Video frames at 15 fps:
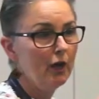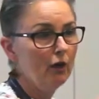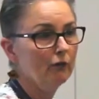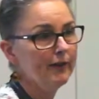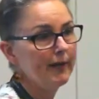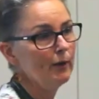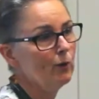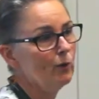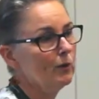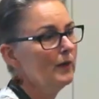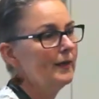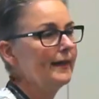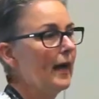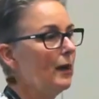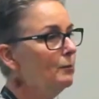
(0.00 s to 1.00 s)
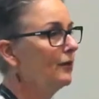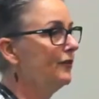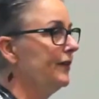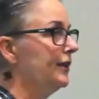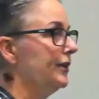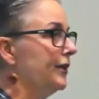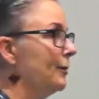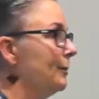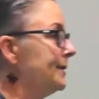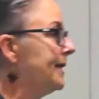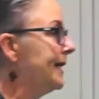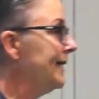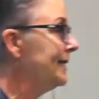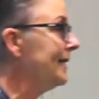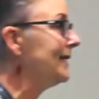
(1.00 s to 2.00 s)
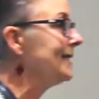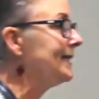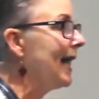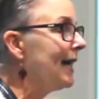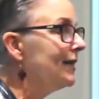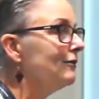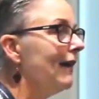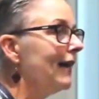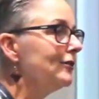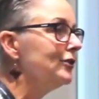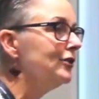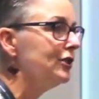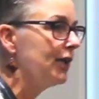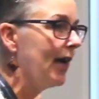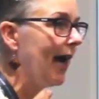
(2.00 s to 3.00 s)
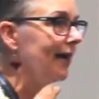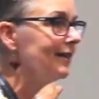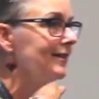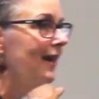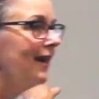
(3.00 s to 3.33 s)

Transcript: or they all get a muffin and a cup of tea and they stand around and chat.